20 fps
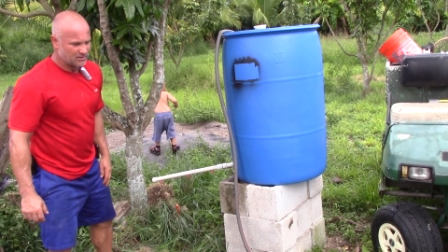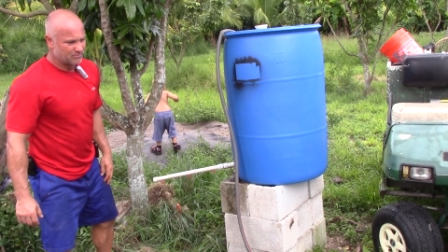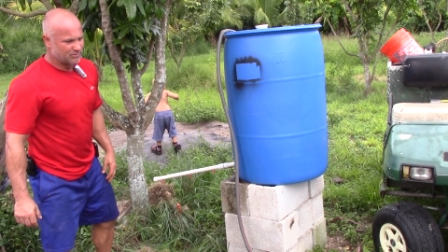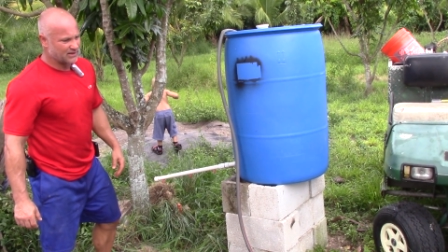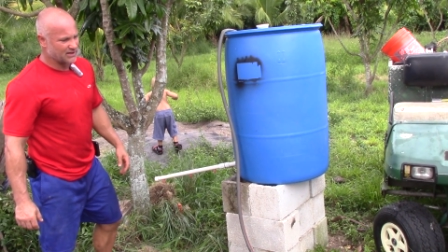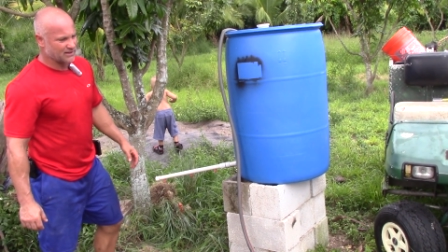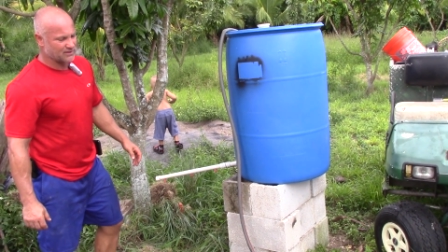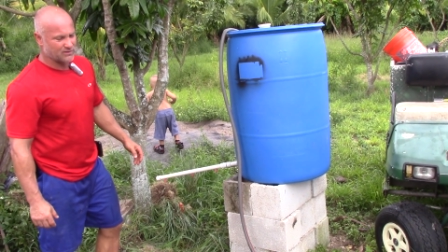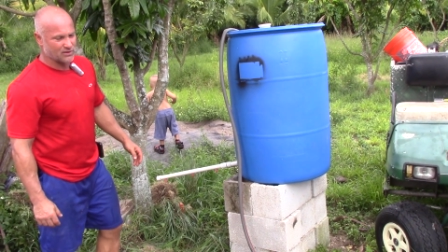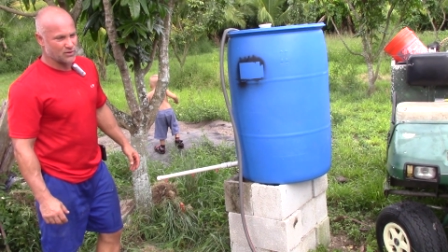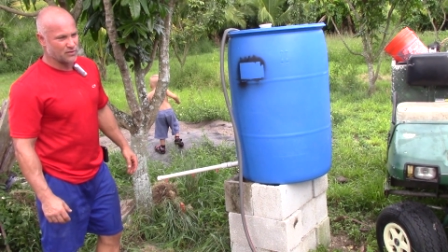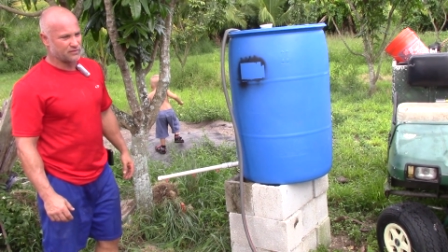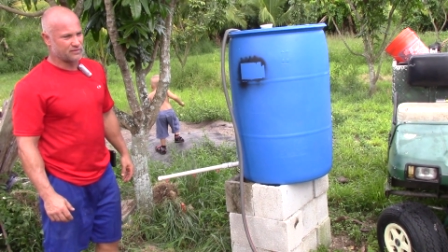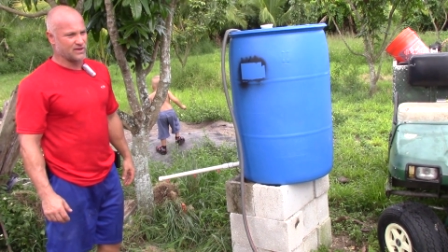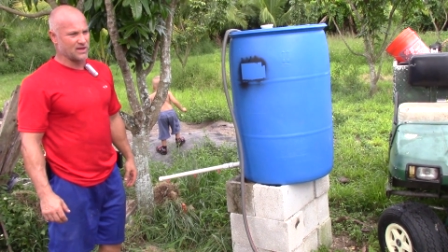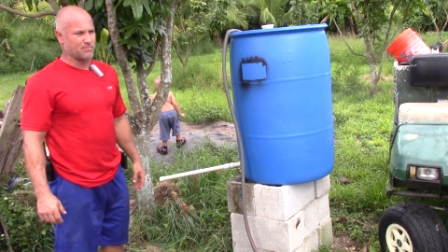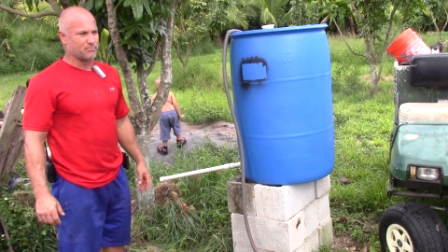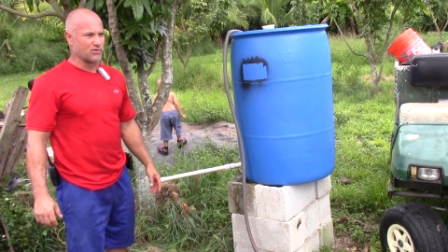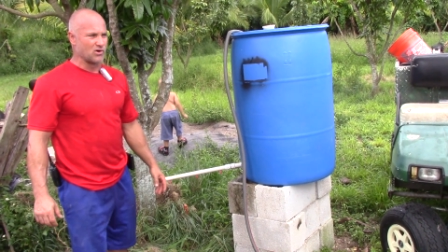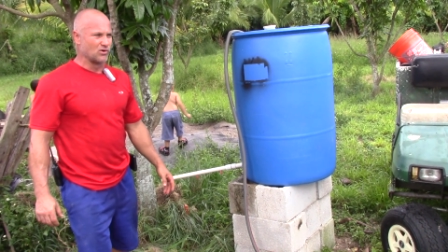but those
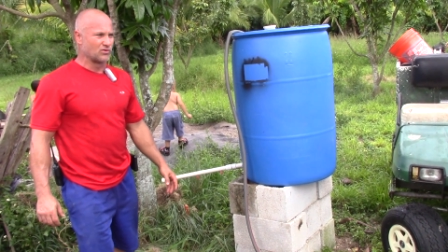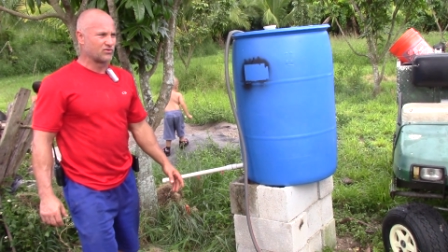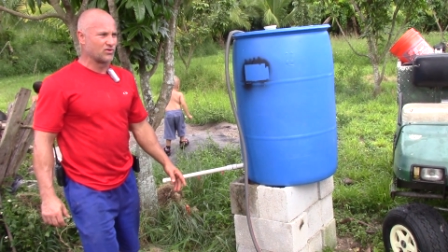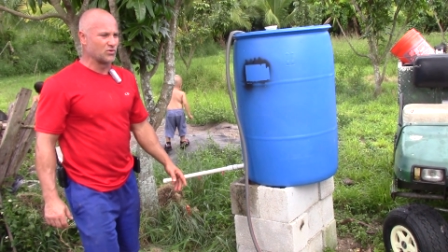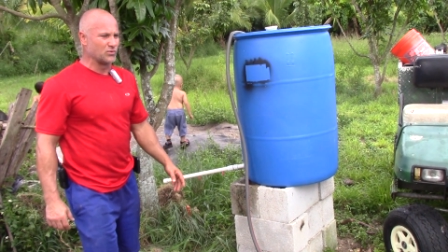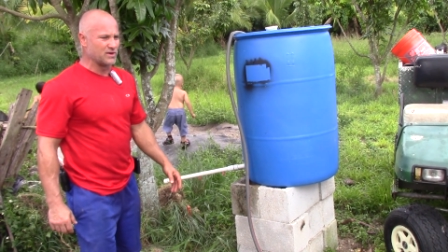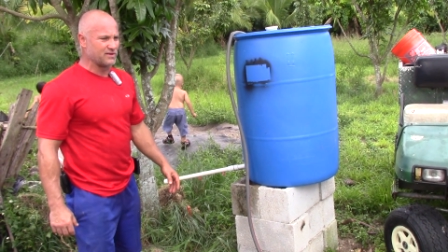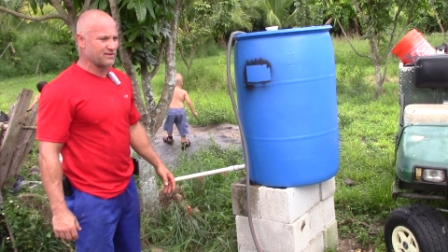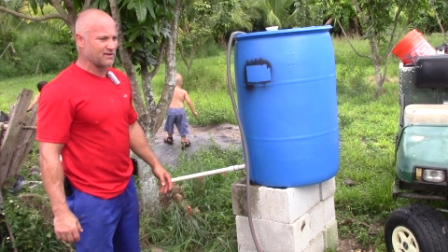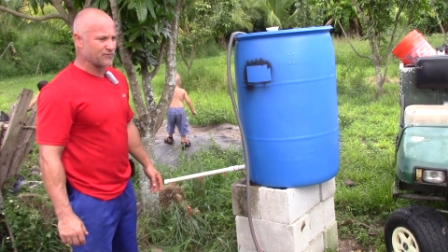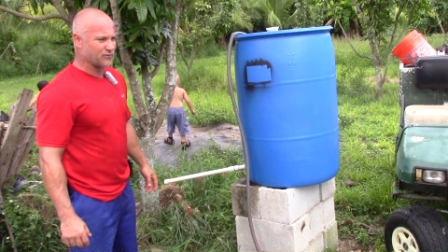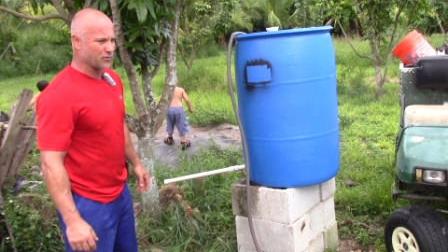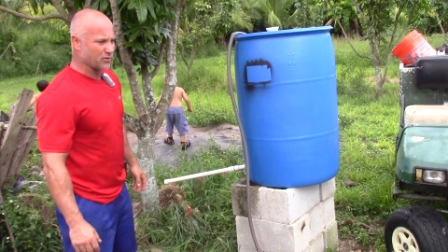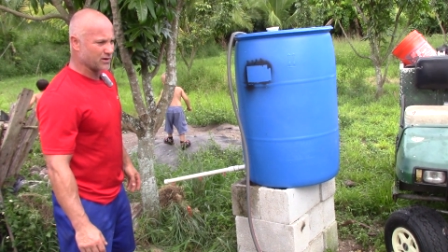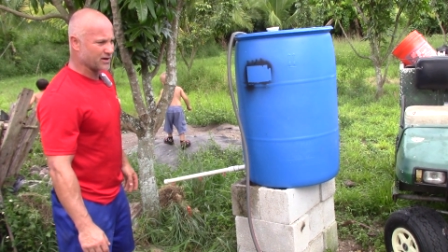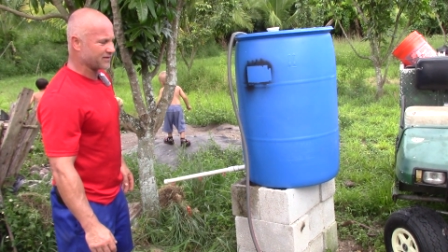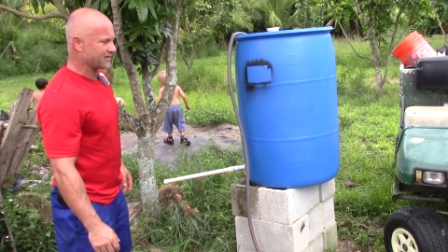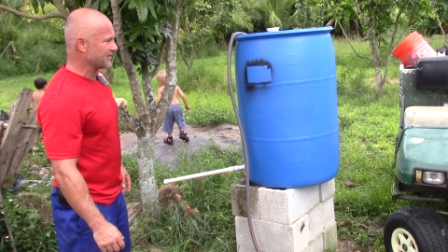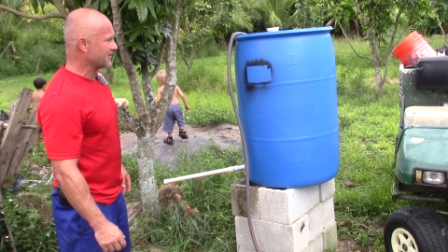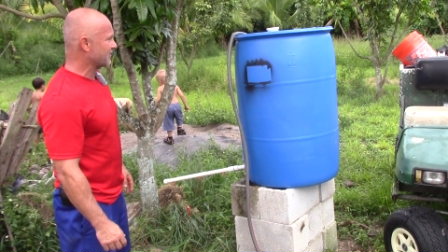get broke too easy for
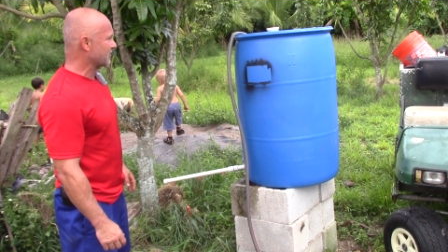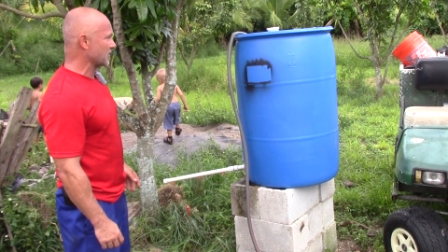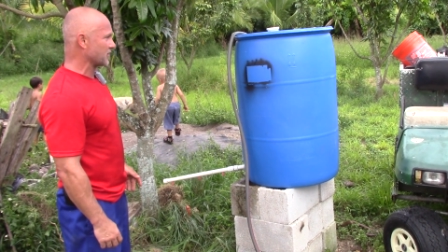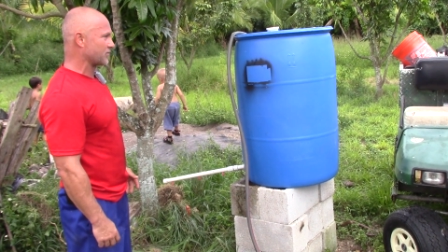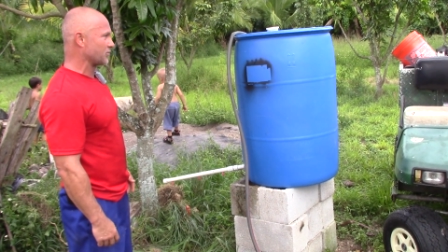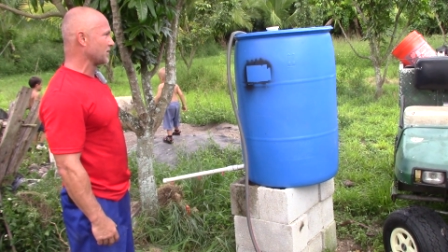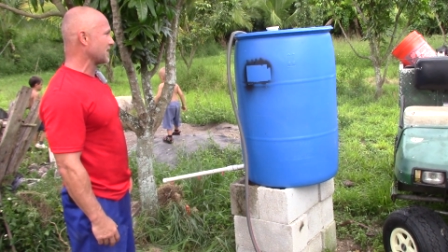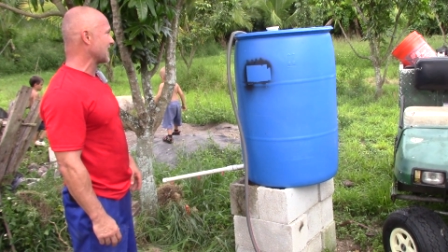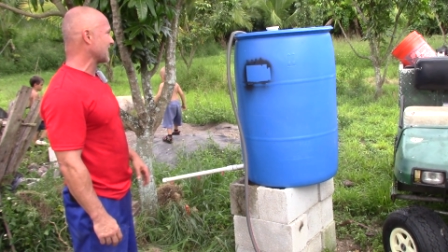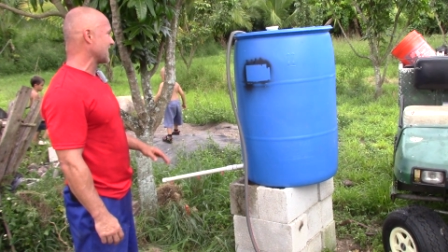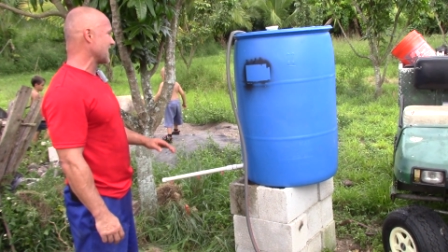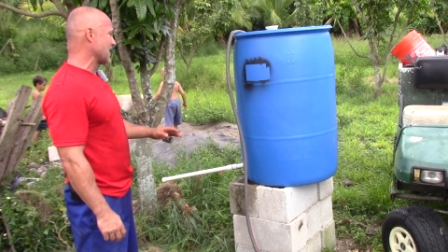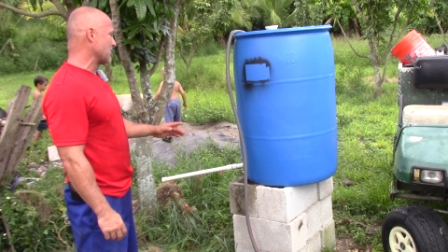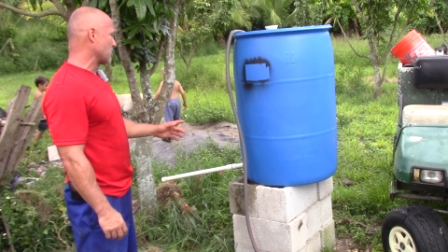us. It's just, we gotta